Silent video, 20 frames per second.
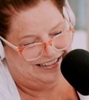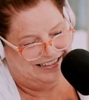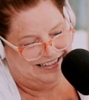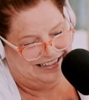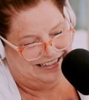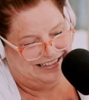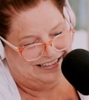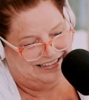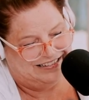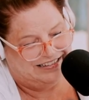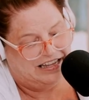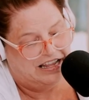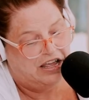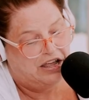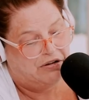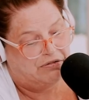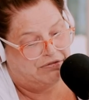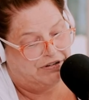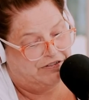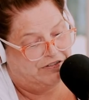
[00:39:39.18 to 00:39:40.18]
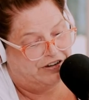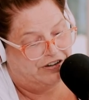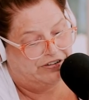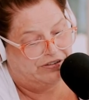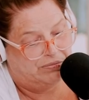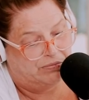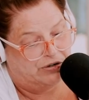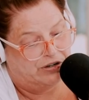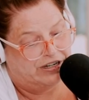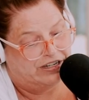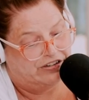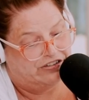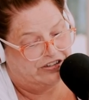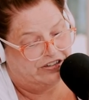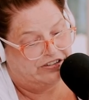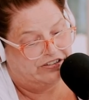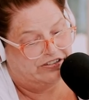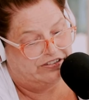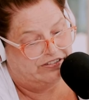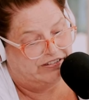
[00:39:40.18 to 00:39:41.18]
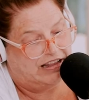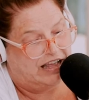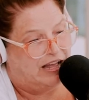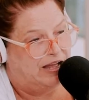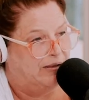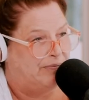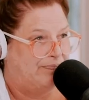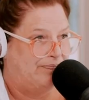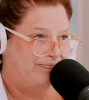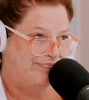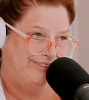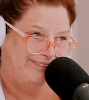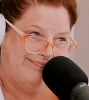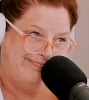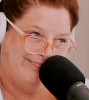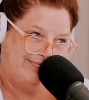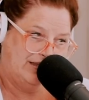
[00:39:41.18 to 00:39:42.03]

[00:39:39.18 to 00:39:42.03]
yes. Reverse mortgages. Um,